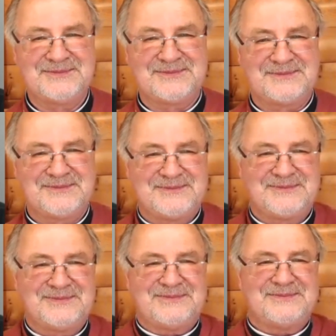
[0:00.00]

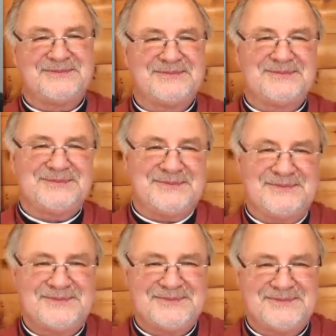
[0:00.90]

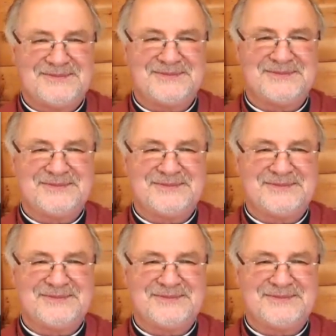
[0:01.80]
No words are spoken by the person on screen.